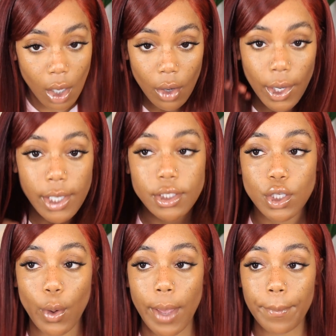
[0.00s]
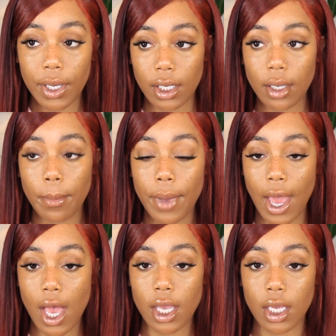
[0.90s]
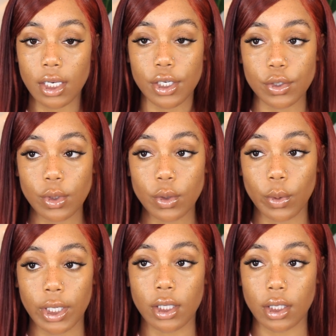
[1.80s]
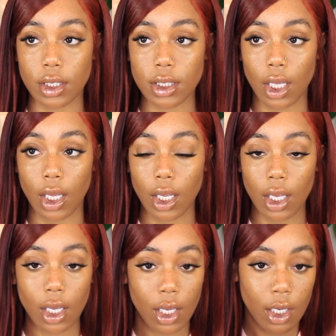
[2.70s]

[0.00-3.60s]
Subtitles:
Okay, so I pinned it back and here's what the wig looks like.